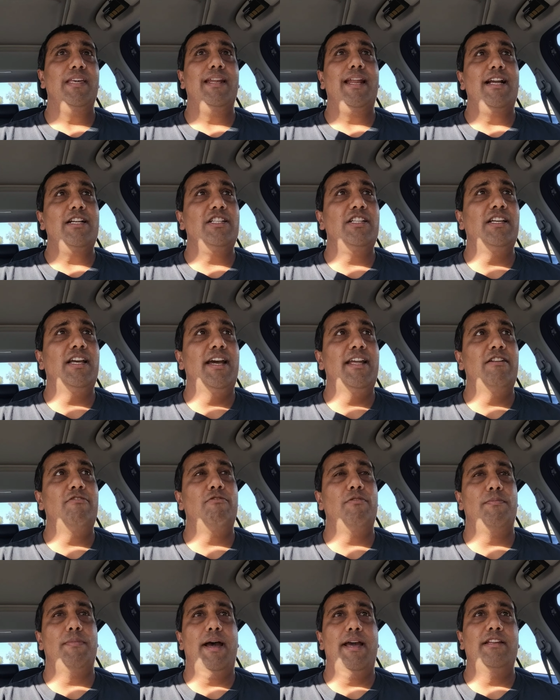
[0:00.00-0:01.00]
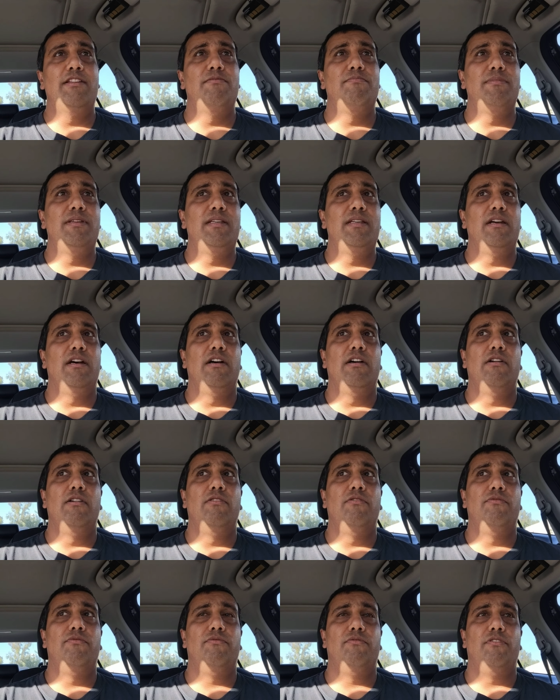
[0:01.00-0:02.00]
it actually kind of reminded me
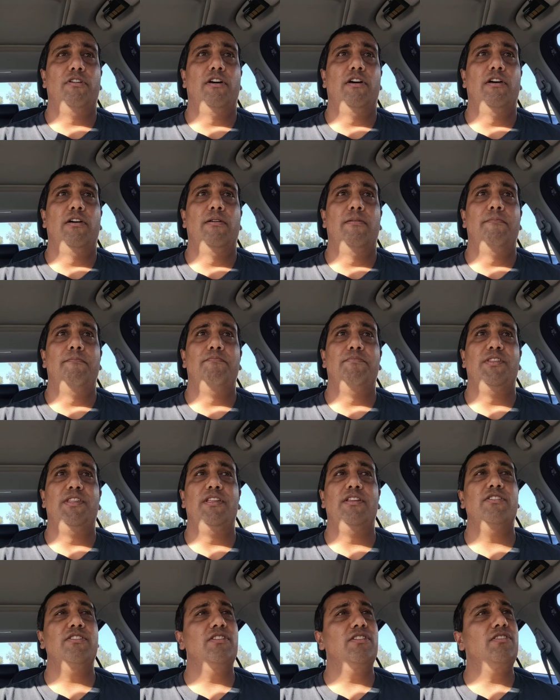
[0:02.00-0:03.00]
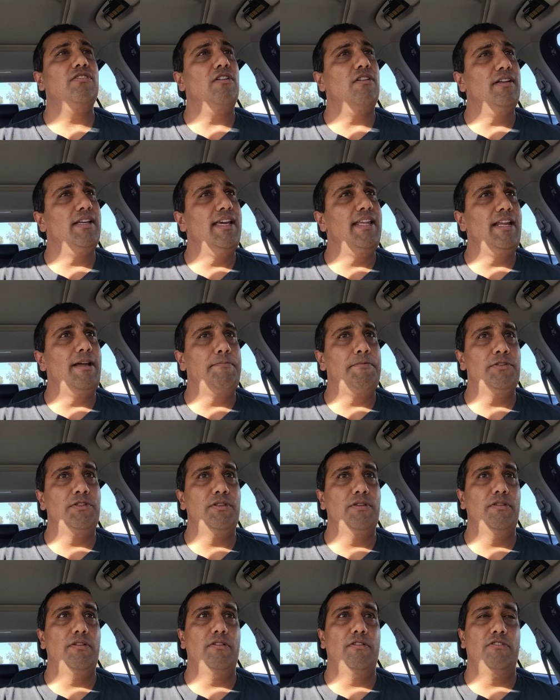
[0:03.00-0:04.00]
of um, there's this Stargate
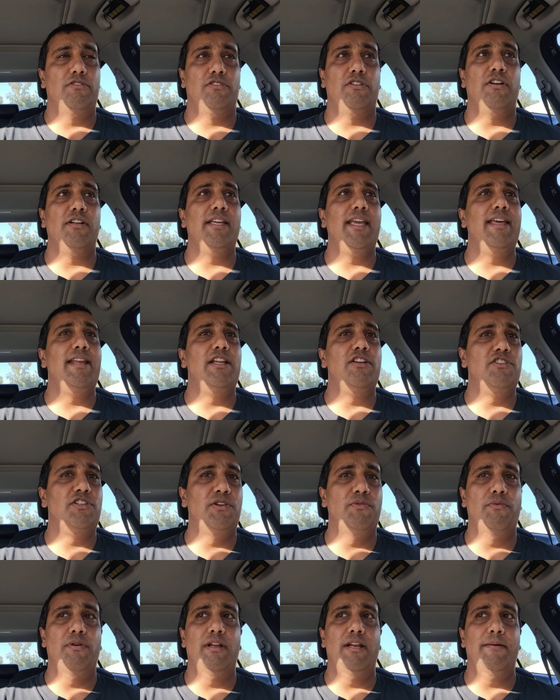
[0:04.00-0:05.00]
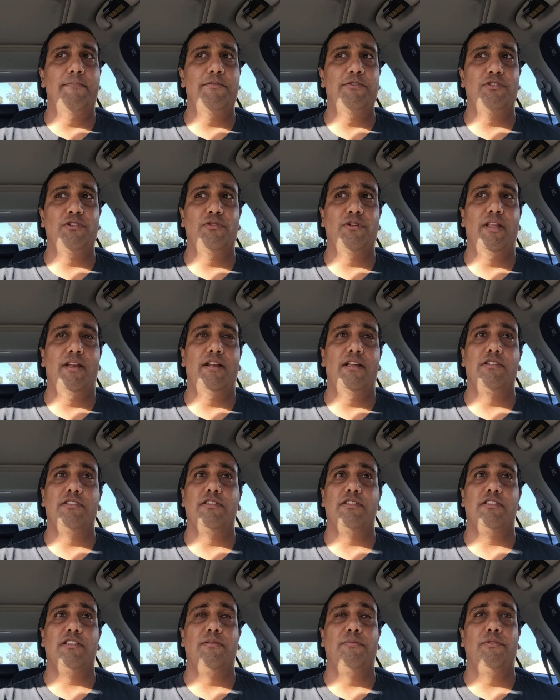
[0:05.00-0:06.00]
episode or Stargate SG One episode that does
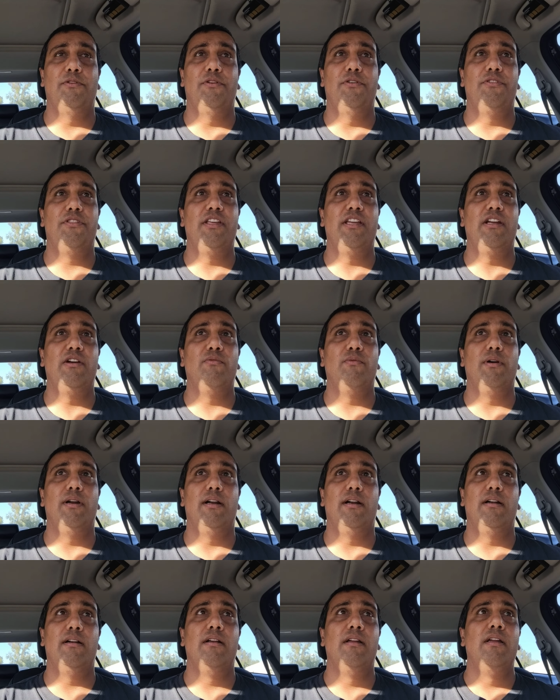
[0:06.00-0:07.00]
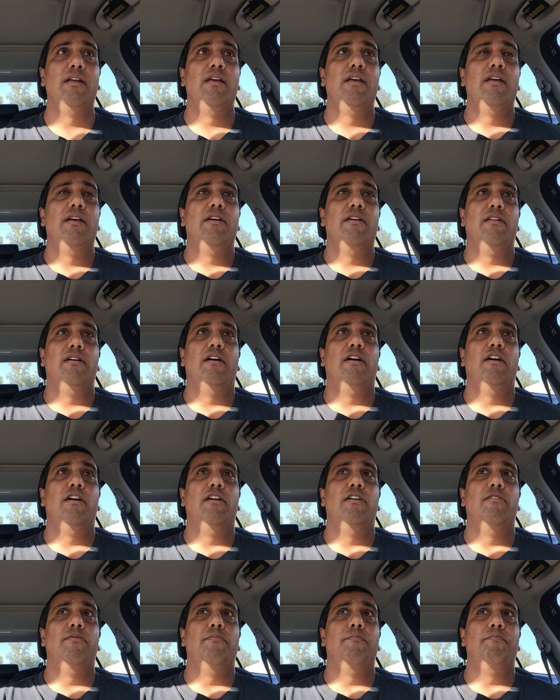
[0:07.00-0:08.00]
a similar thing where
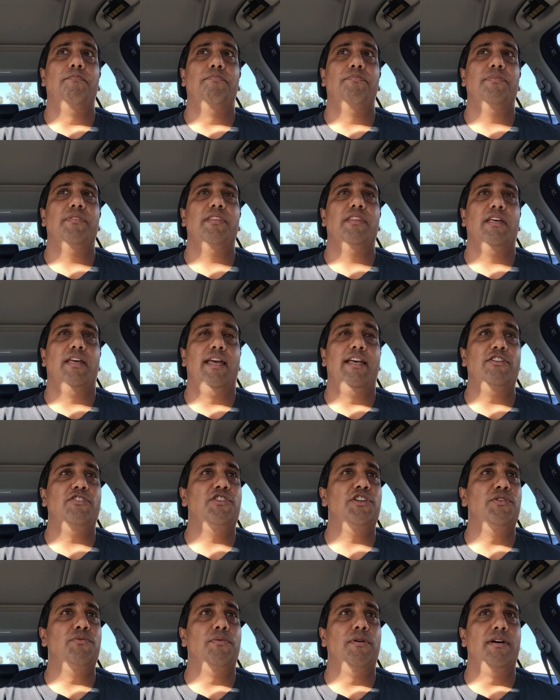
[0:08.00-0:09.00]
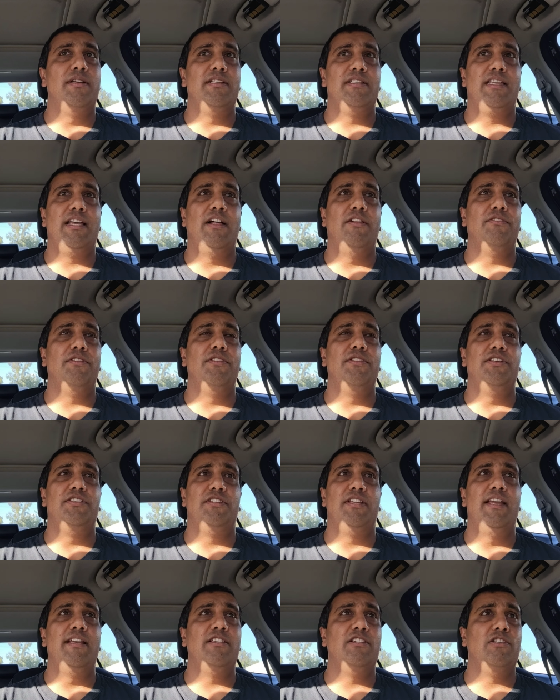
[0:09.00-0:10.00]
um, the SG1 is held in these
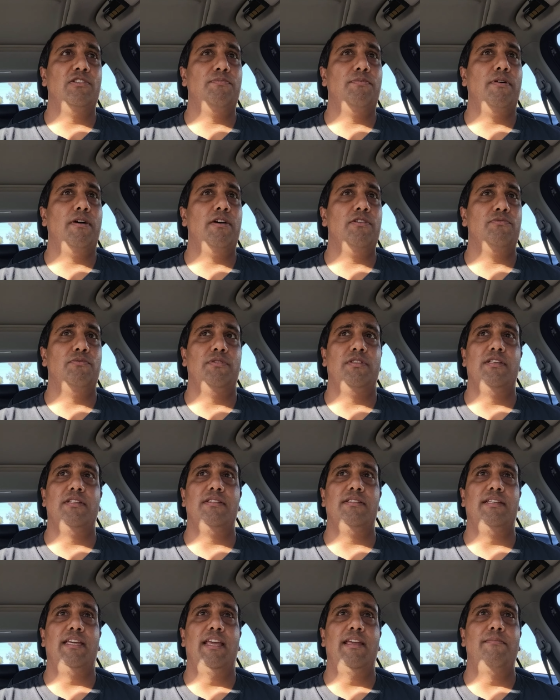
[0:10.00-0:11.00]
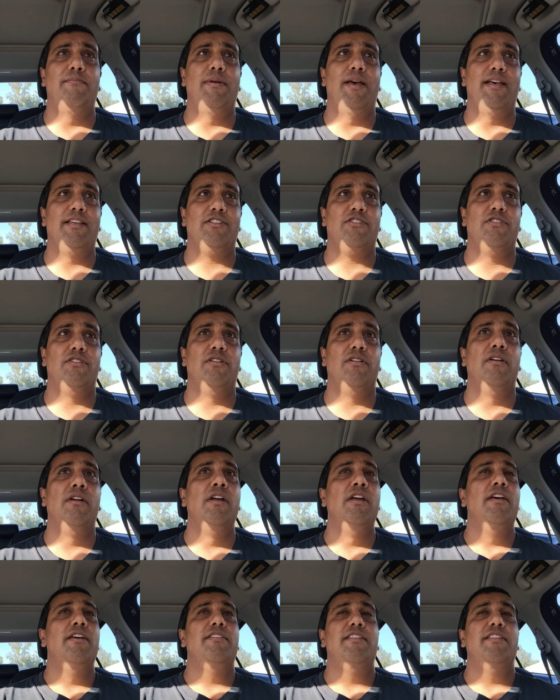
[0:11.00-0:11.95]
stasis pods with this game master.